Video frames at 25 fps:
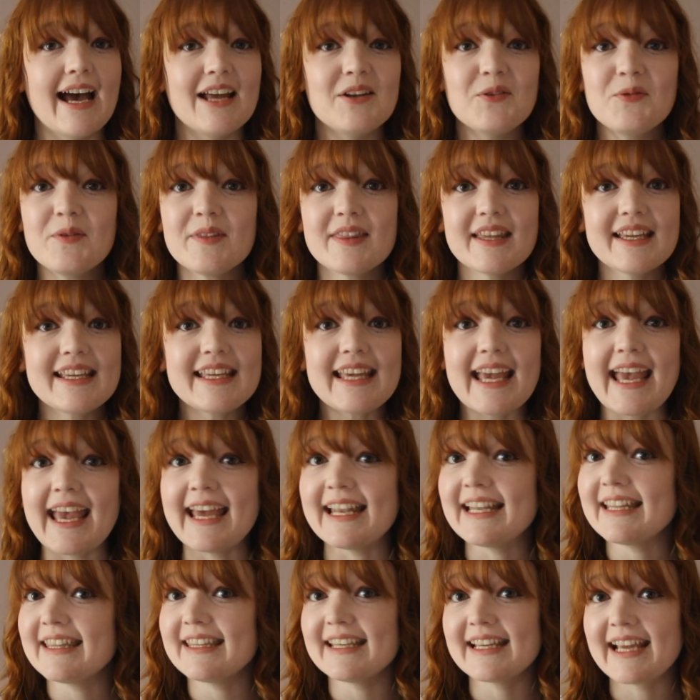I don't think
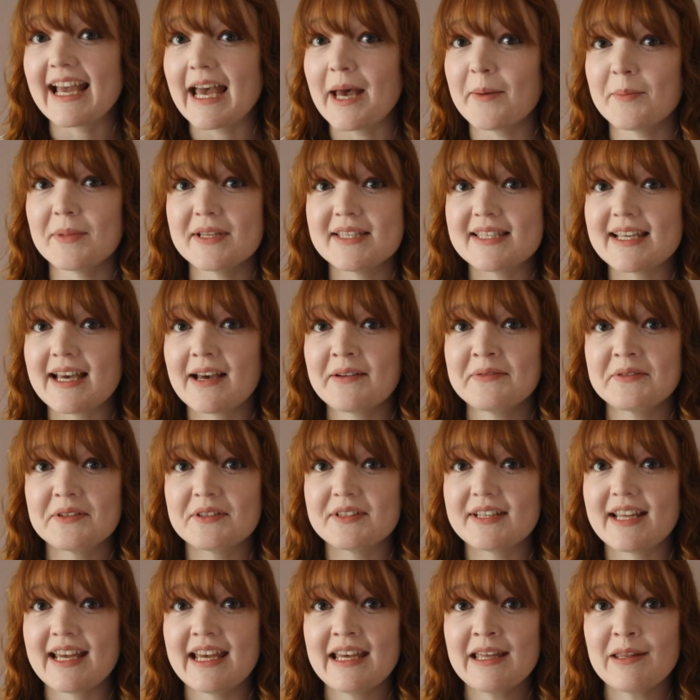anything happens after
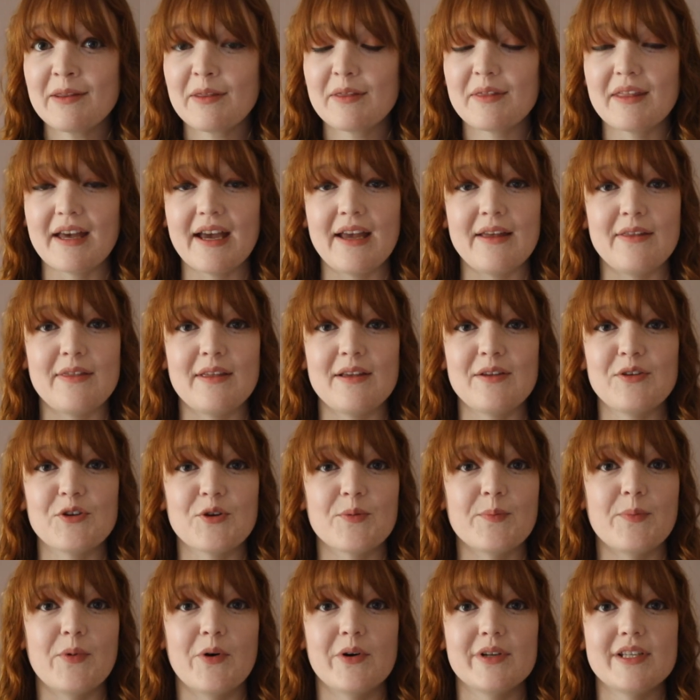death. I think your
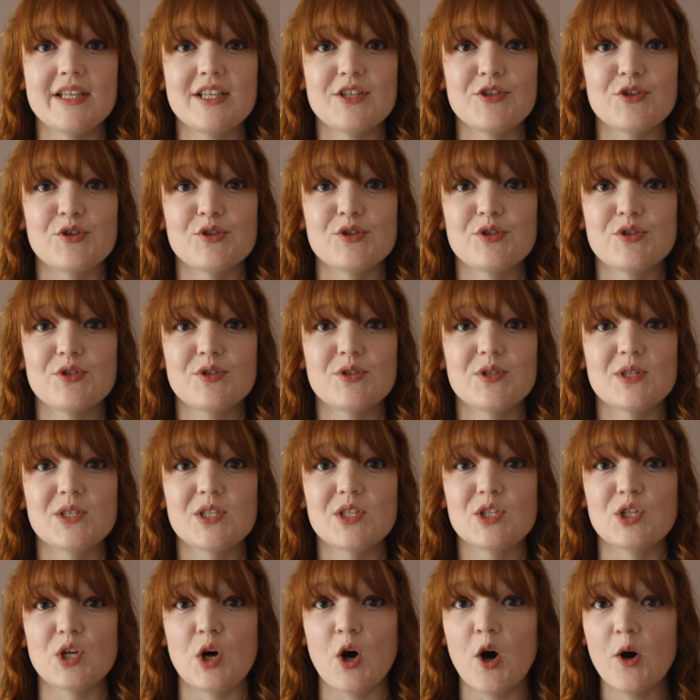body just
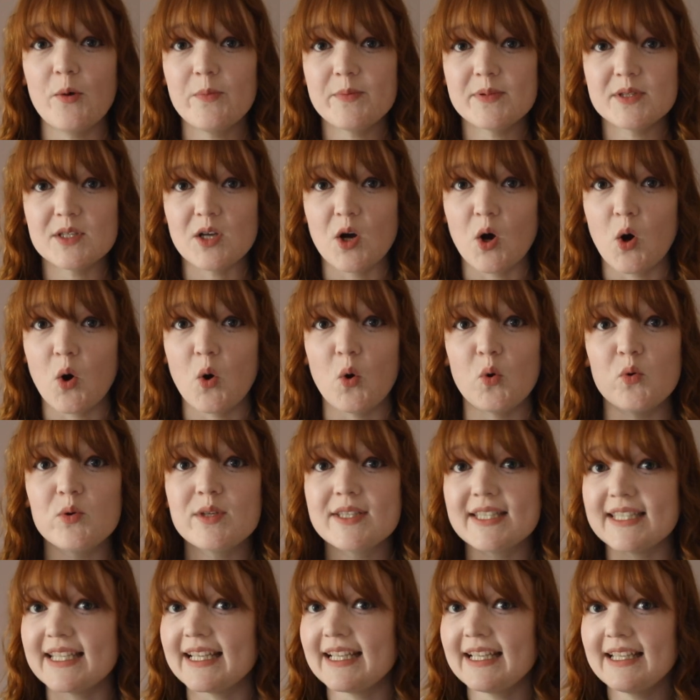stops
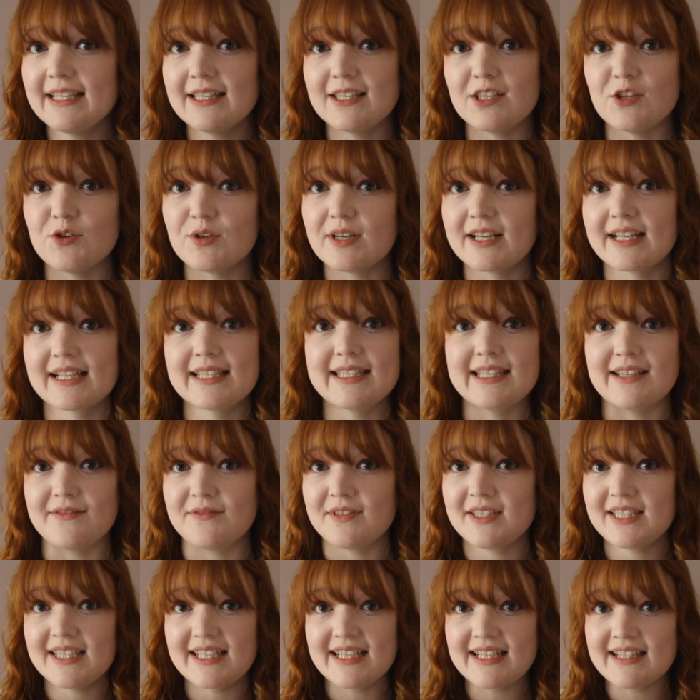hosting your
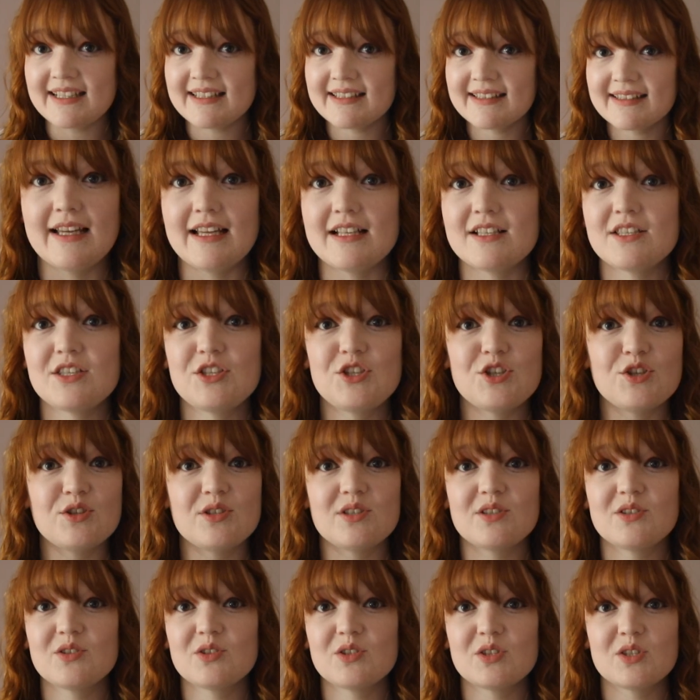activity. It's
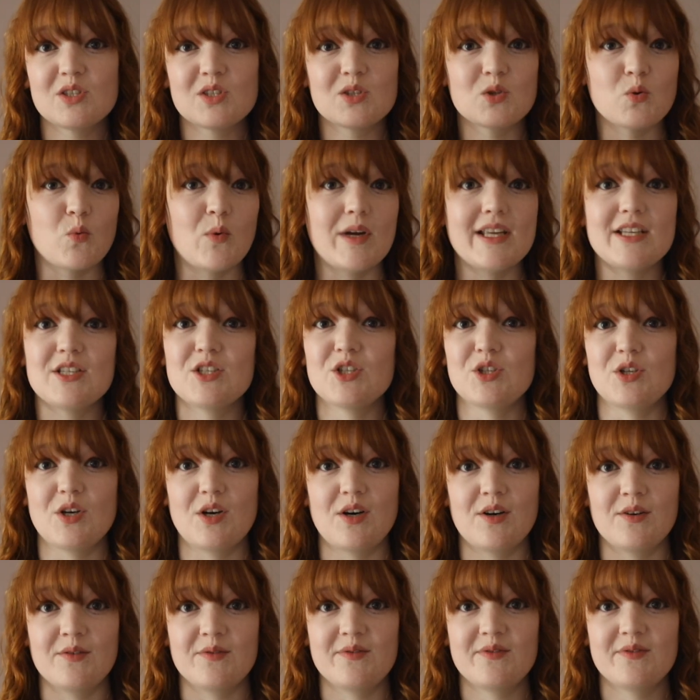just switched
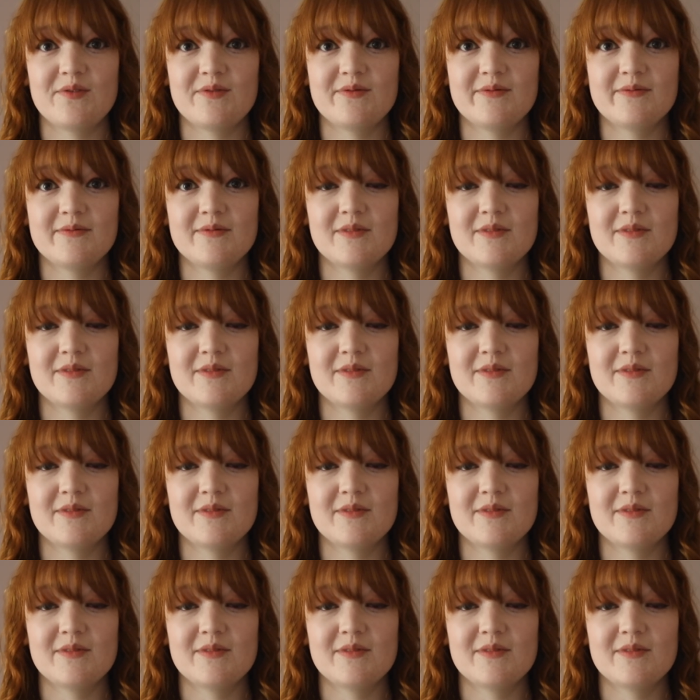off.